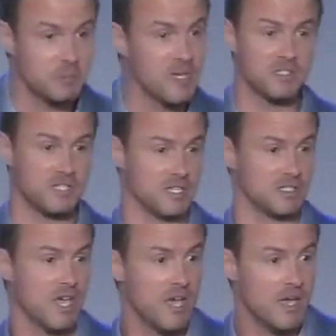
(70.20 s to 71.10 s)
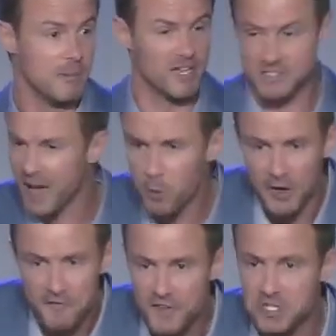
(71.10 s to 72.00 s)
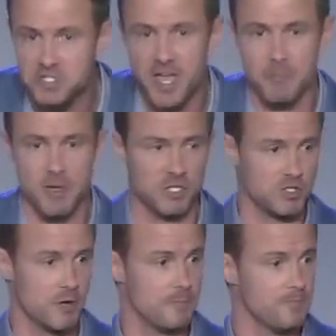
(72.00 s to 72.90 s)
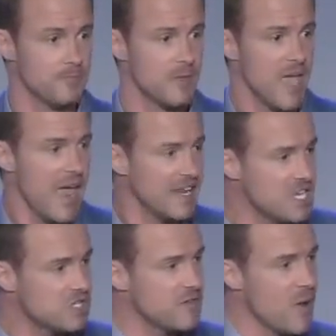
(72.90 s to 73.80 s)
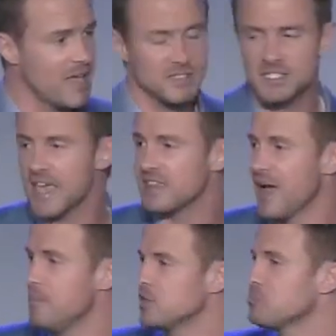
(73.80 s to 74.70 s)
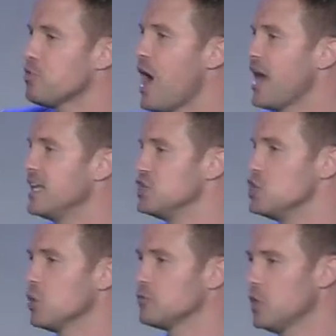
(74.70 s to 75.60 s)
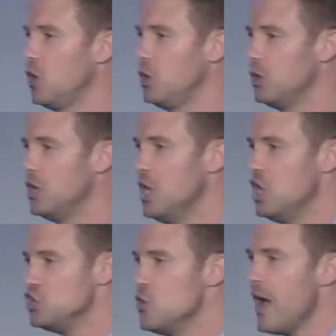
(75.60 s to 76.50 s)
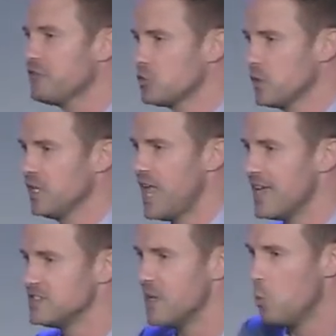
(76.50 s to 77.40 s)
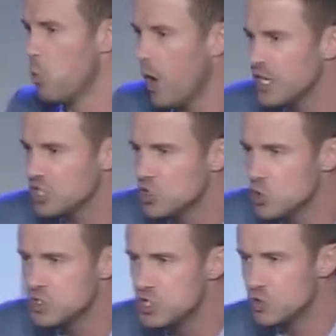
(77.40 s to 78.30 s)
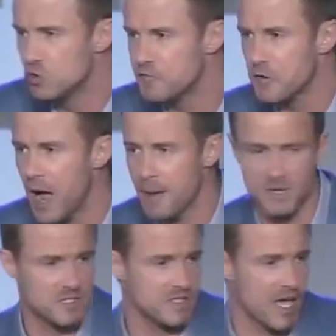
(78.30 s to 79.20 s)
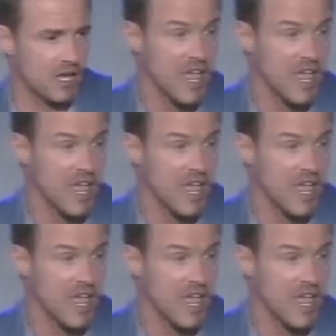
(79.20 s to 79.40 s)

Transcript: pieces because I want to finish that picture. And each of you has to take that much pride in your role. You have to realize that what you do for OmniCell